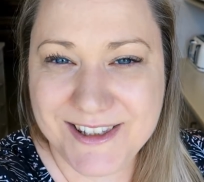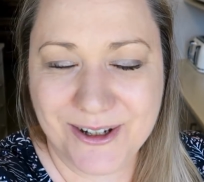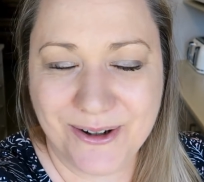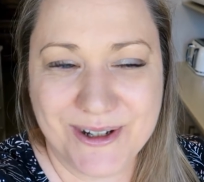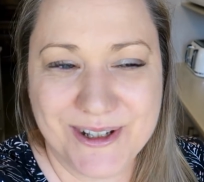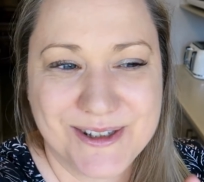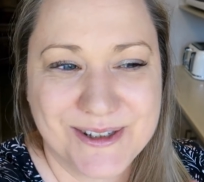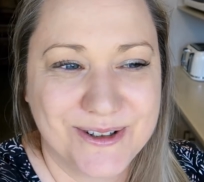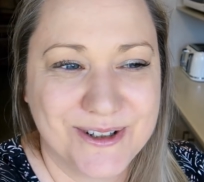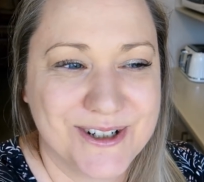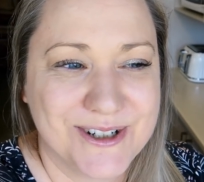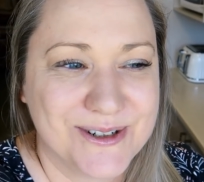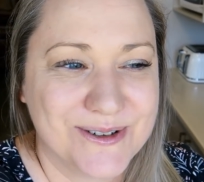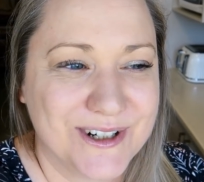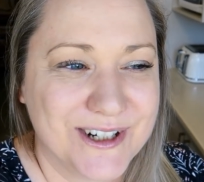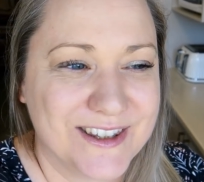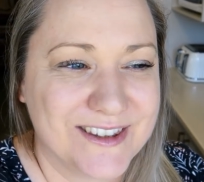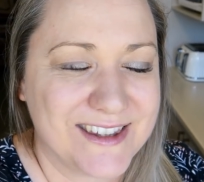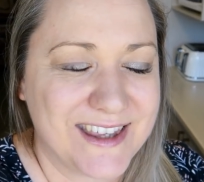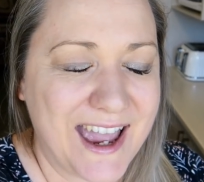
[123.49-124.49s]
so I sort of do
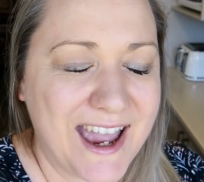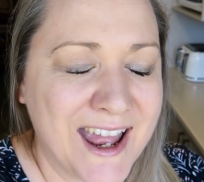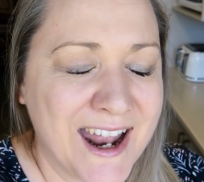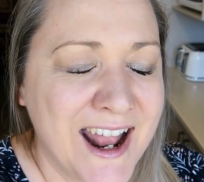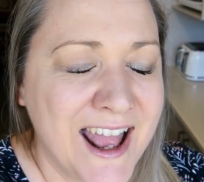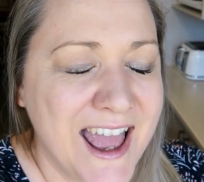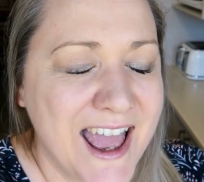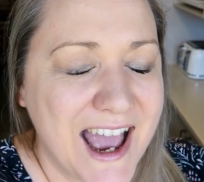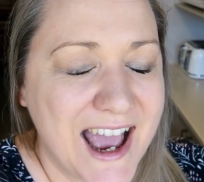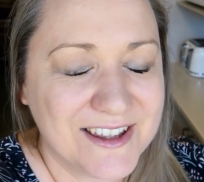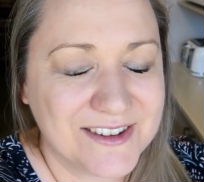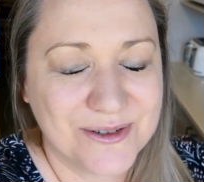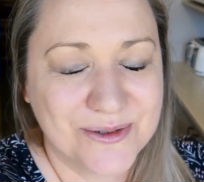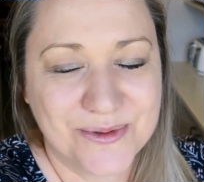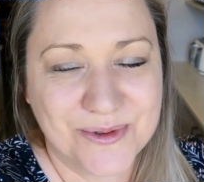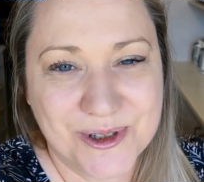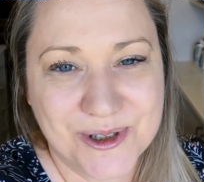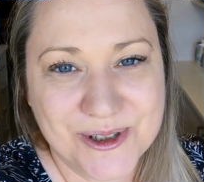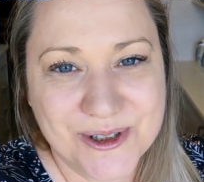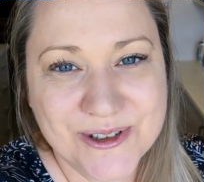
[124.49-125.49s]
it as that, as a
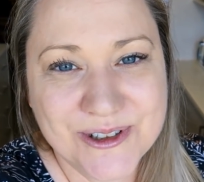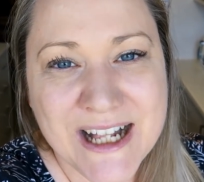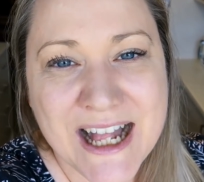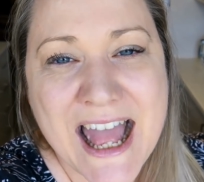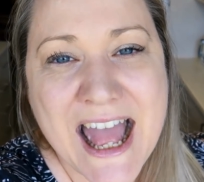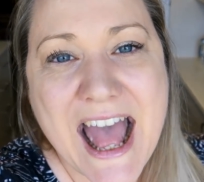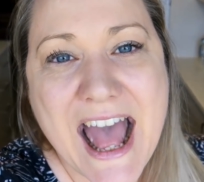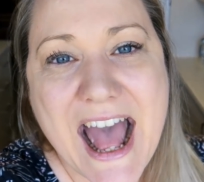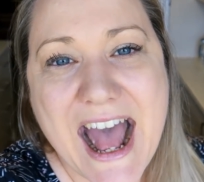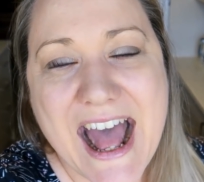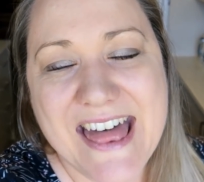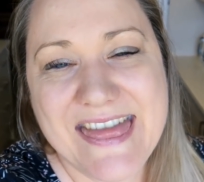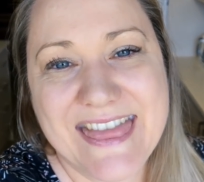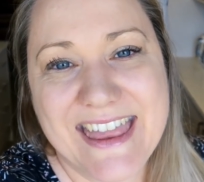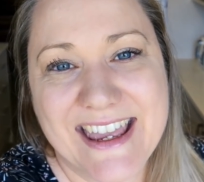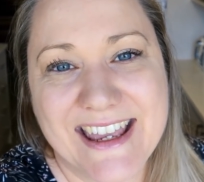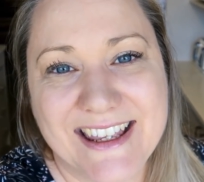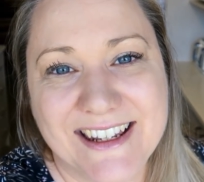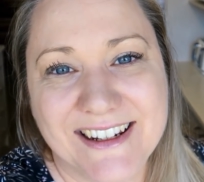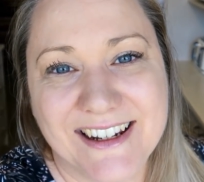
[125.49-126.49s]
rule. And
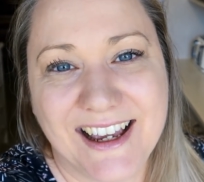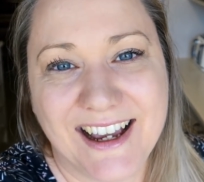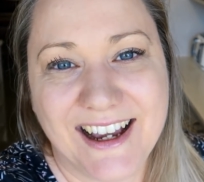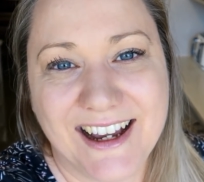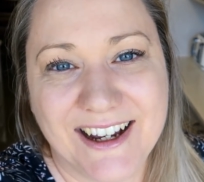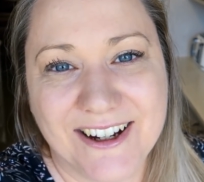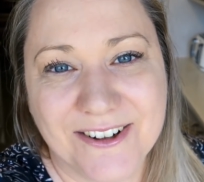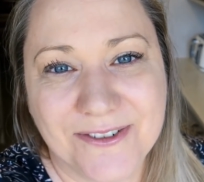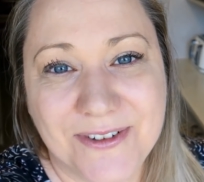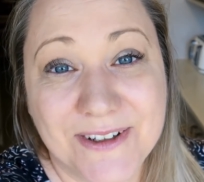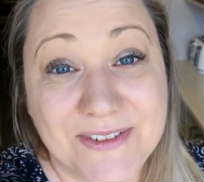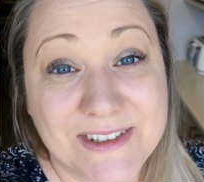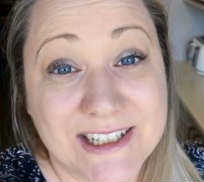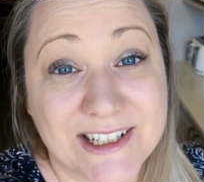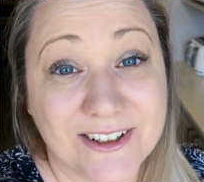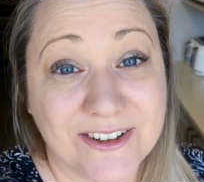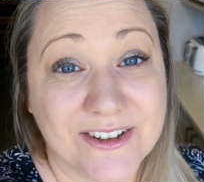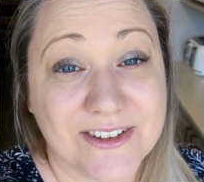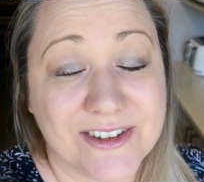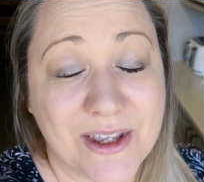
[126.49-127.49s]
then
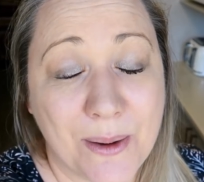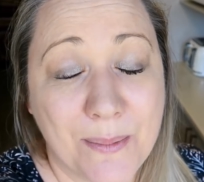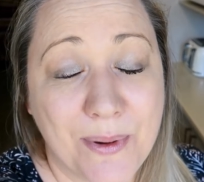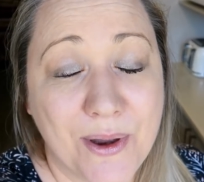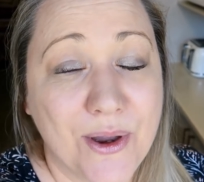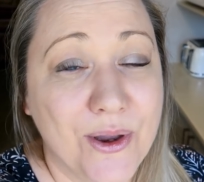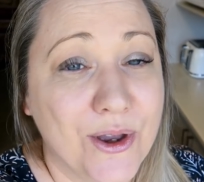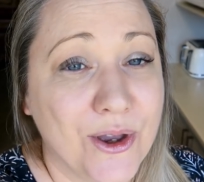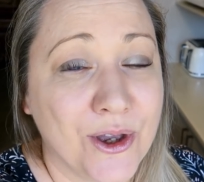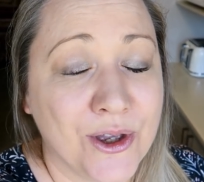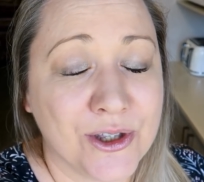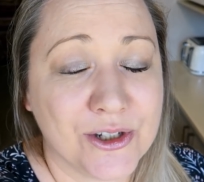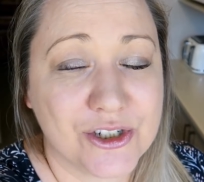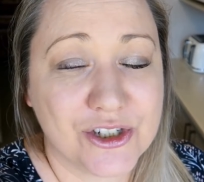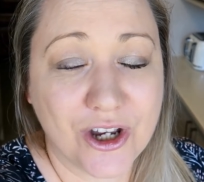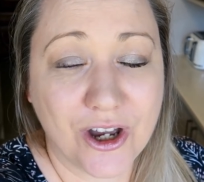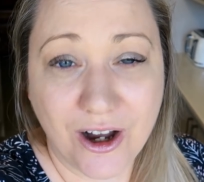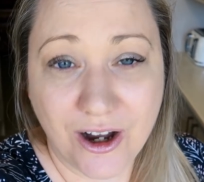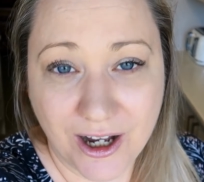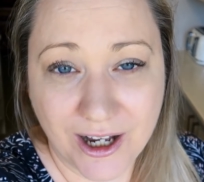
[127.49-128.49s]
$50 per
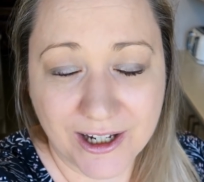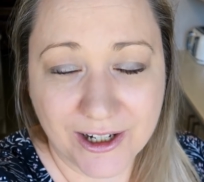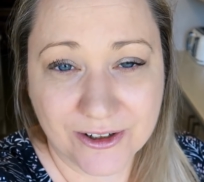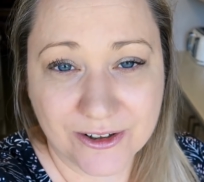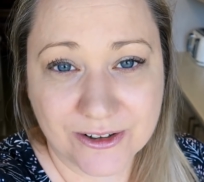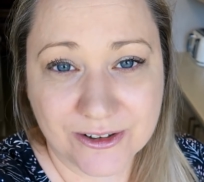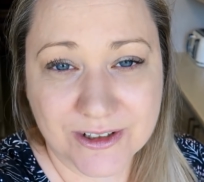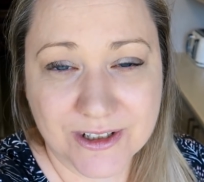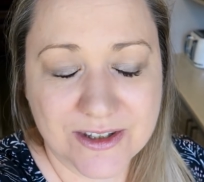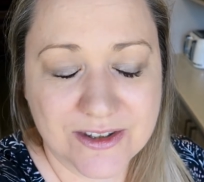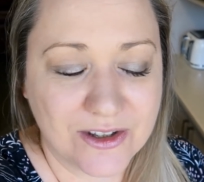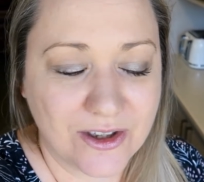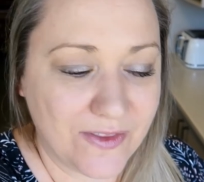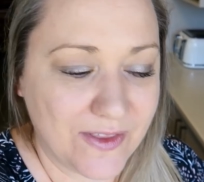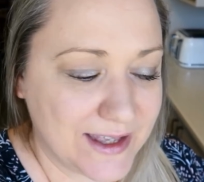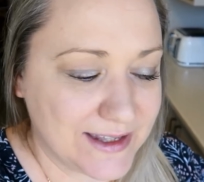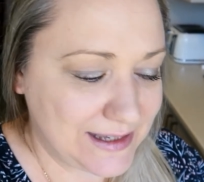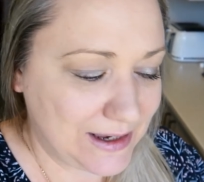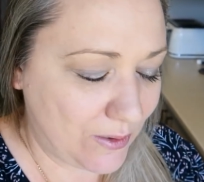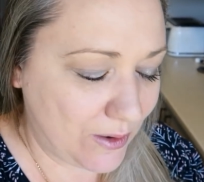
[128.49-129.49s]
child. So
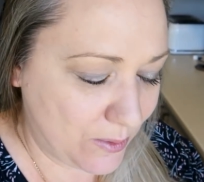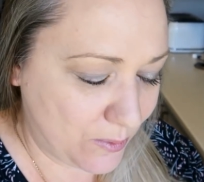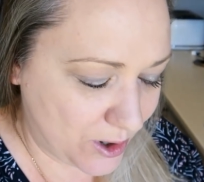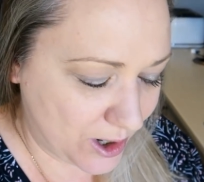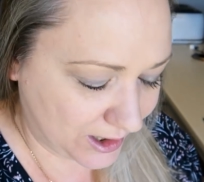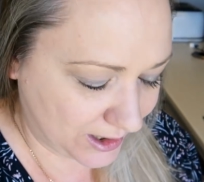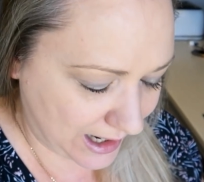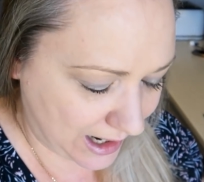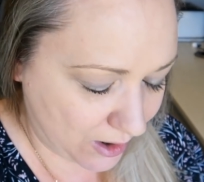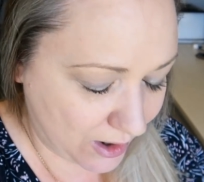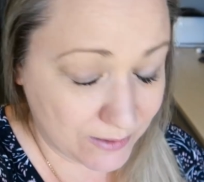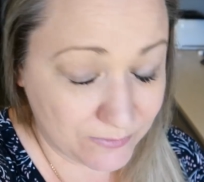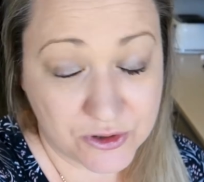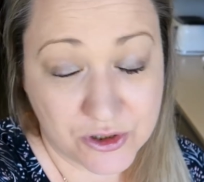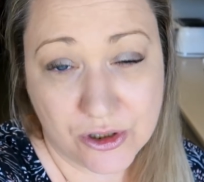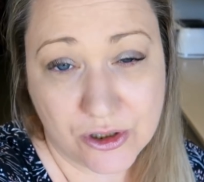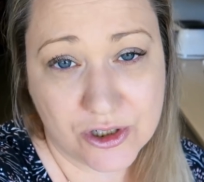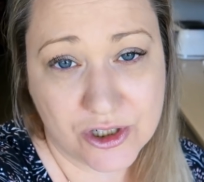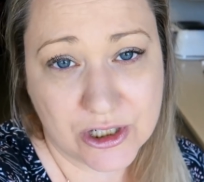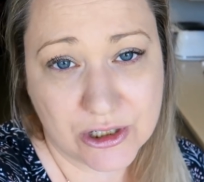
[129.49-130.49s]
that's how I work it out. I have
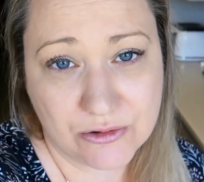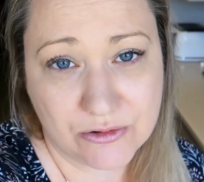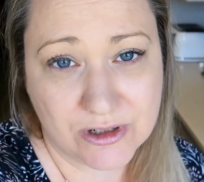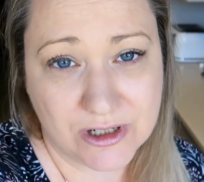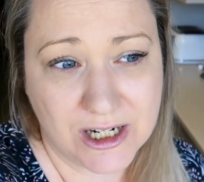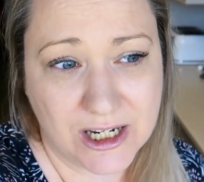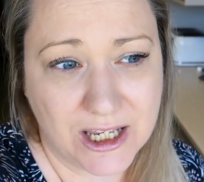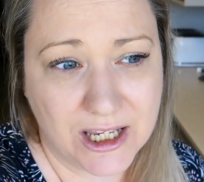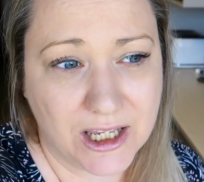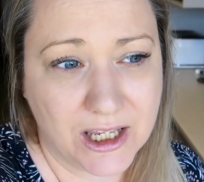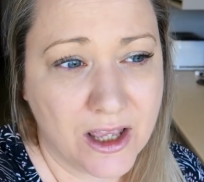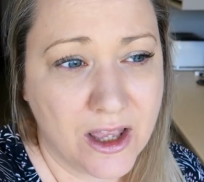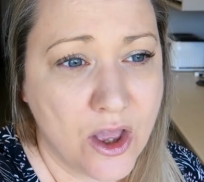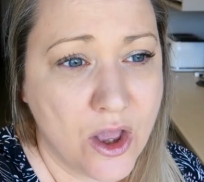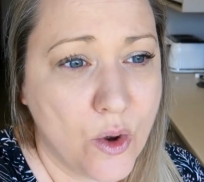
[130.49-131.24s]
two children here.